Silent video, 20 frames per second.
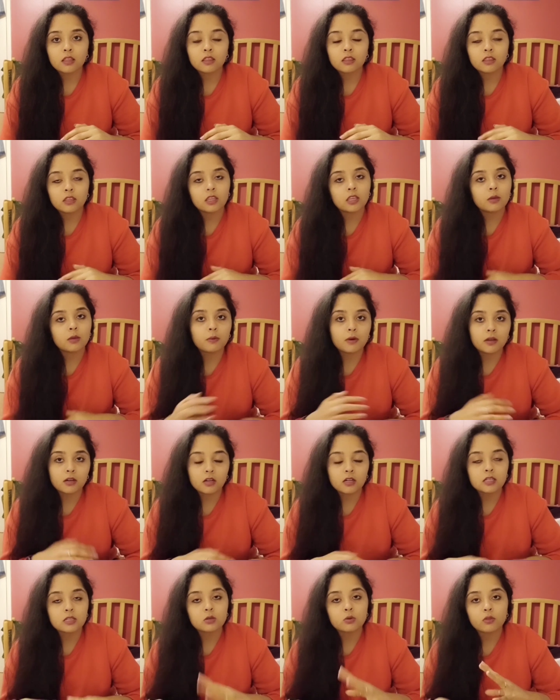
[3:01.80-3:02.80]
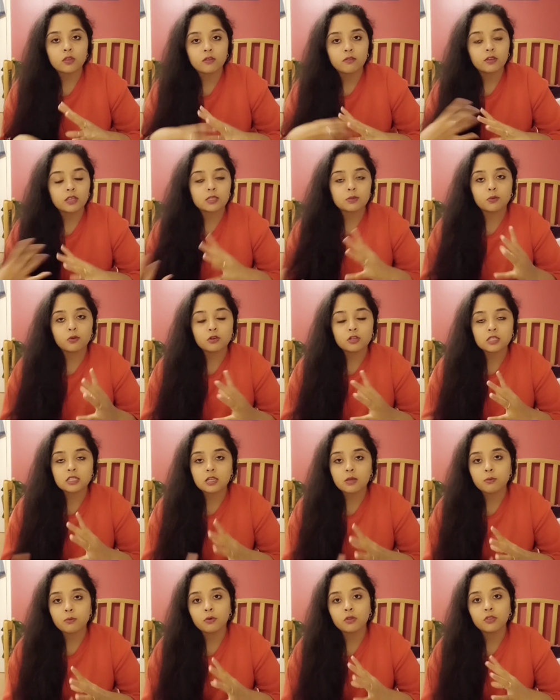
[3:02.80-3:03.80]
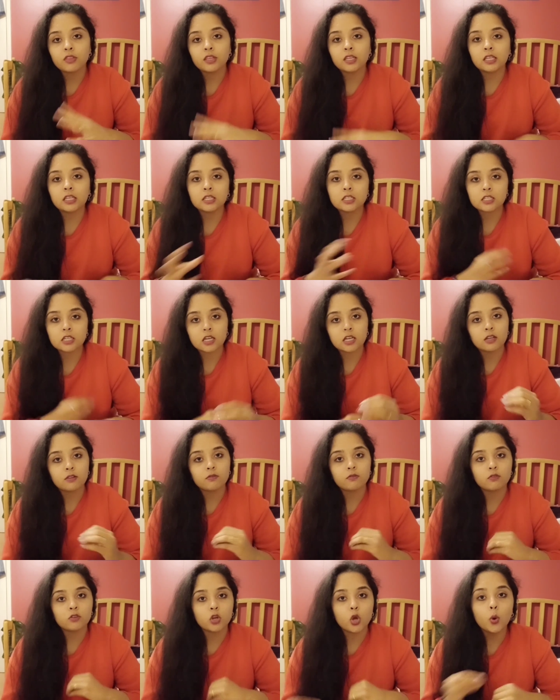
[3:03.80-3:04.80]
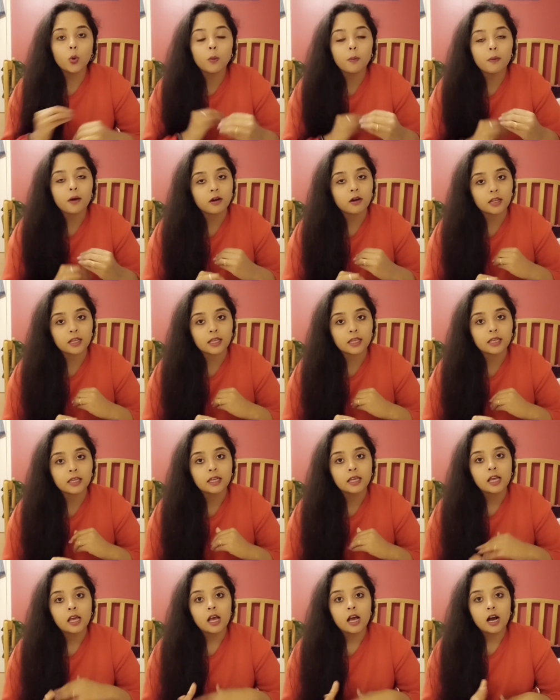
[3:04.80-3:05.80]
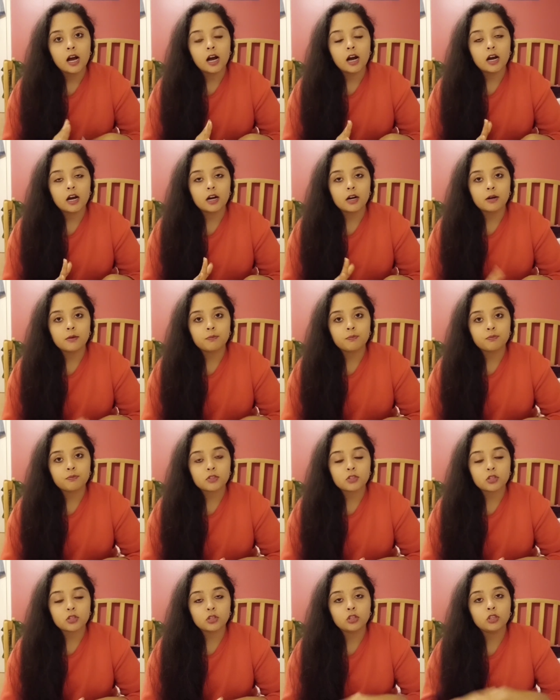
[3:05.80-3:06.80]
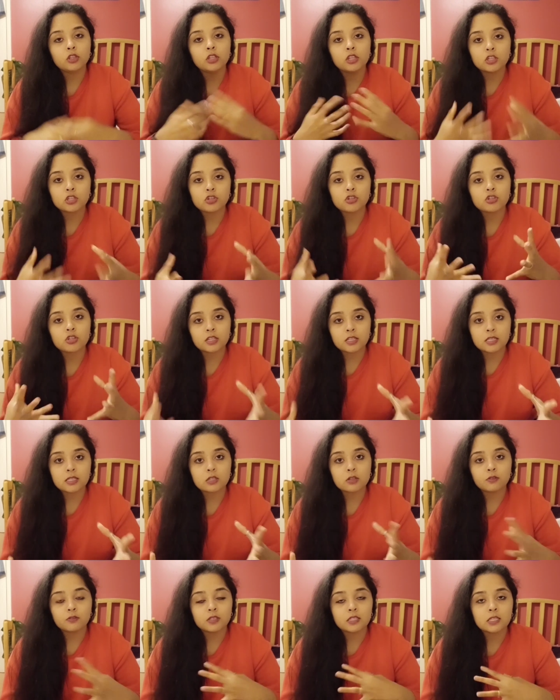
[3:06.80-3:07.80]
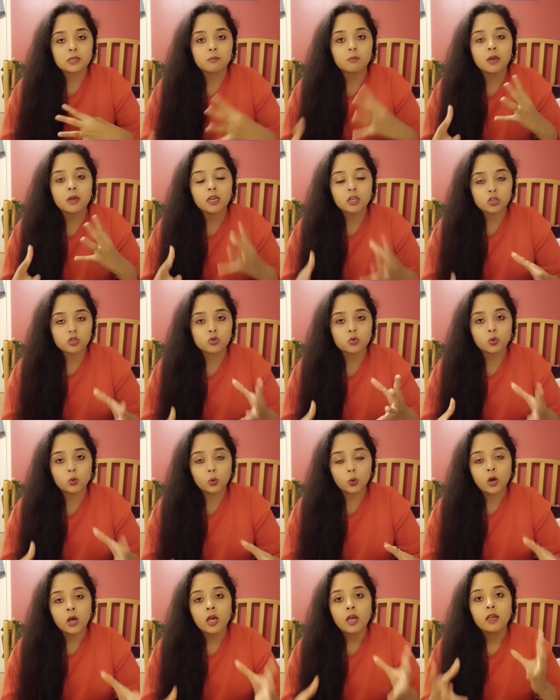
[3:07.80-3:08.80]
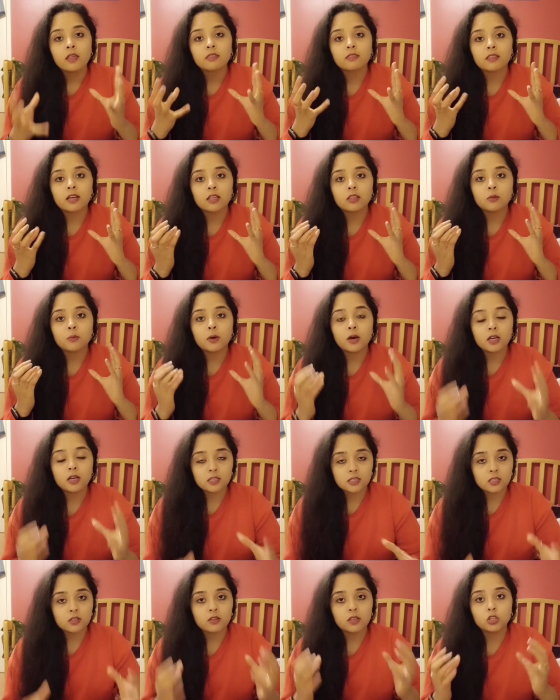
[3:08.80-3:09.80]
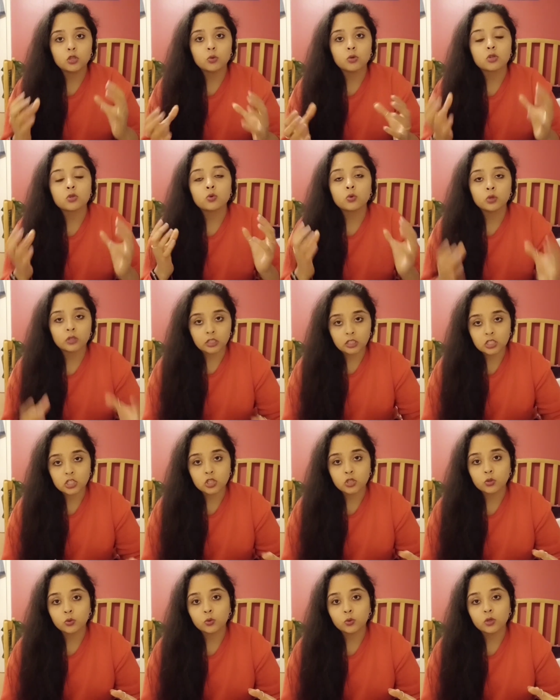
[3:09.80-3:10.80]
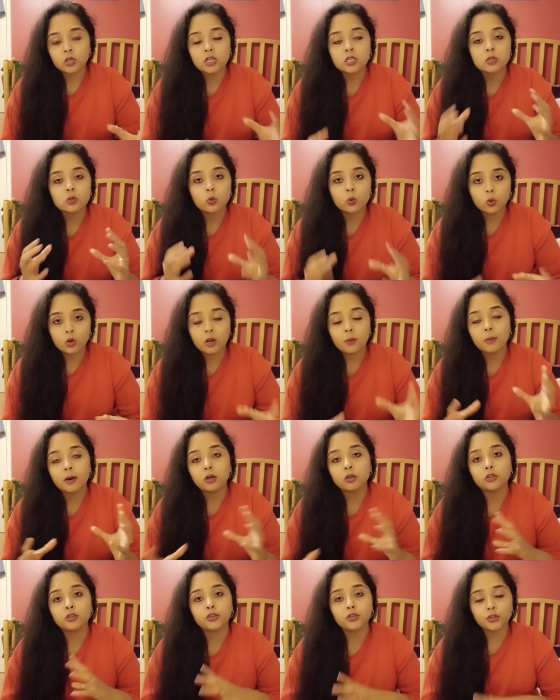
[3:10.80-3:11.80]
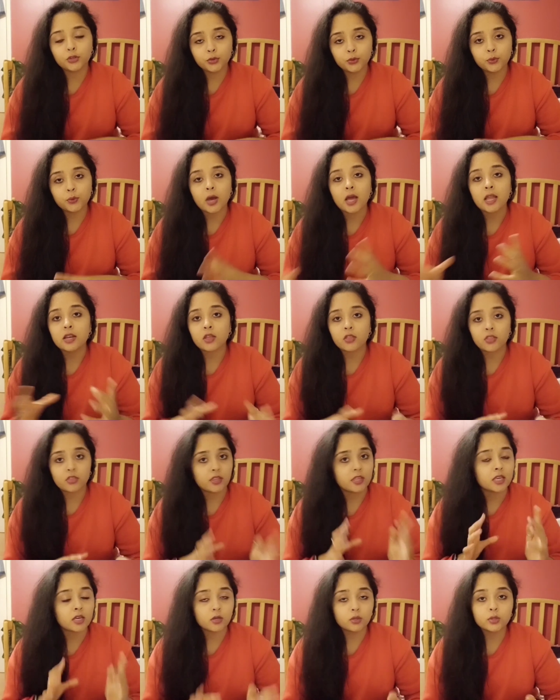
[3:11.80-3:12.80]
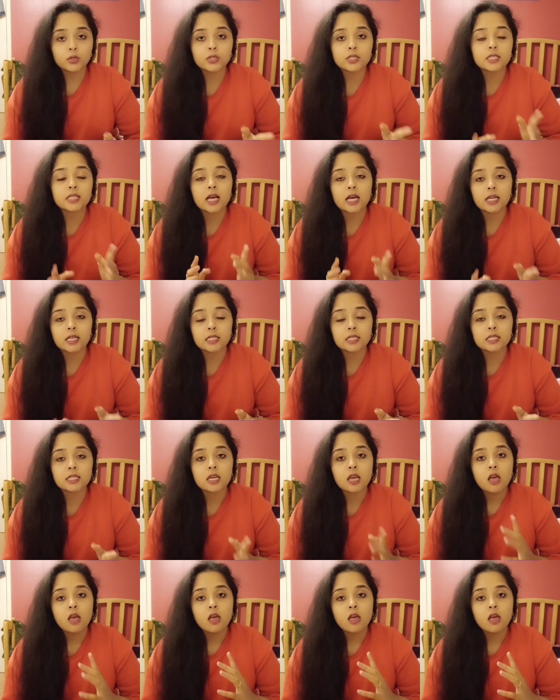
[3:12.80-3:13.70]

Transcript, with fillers: think about it until they've experienced it, but they need to kind of know about it. So you need to just obviously make sure that the person that you are talking to is all about you and nothing else, and